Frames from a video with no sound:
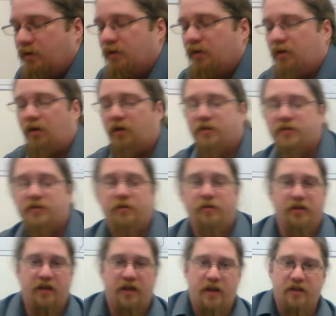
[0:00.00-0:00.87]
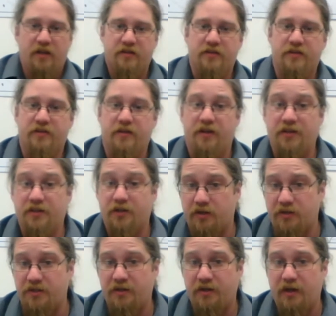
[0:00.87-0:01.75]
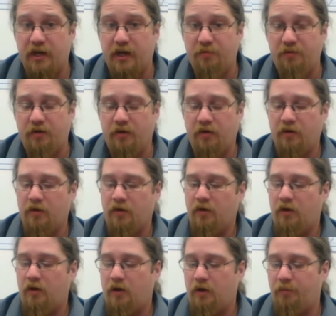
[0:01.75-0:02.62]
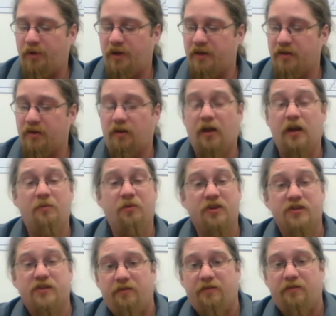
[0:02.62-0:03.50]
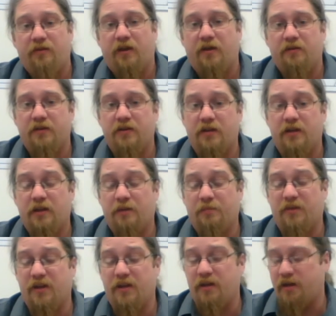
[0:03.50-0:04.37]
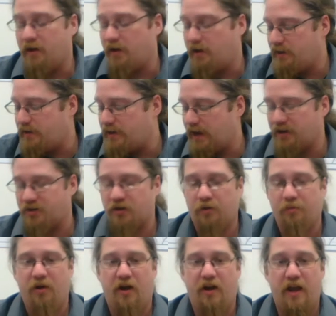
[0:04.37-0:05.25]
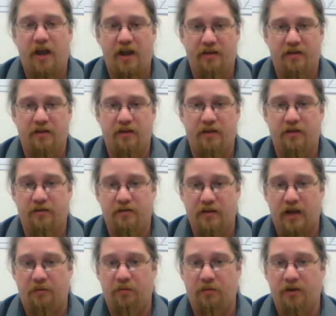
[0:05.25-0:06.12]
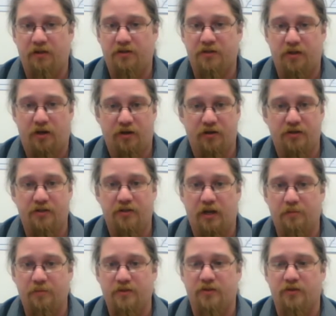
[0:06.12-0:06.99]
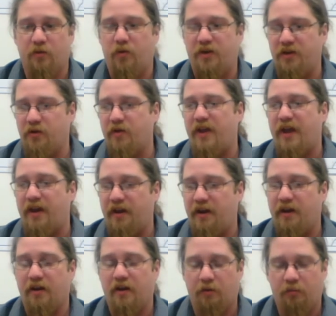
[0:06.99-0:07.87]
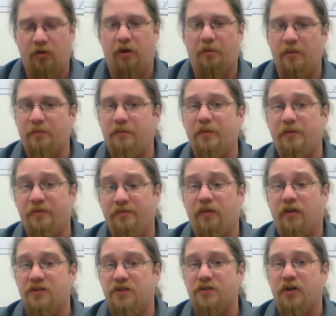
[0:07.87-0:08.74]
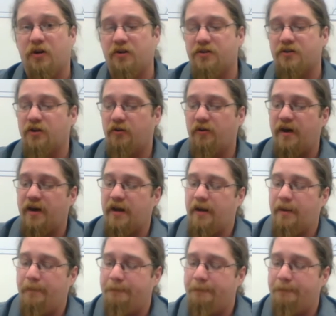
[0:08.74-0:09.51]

Also in the case is a charging cable, but the library staff like to keep the Dash Robot and the tablet charged up, so when you get it, it'll probably be fully charged already.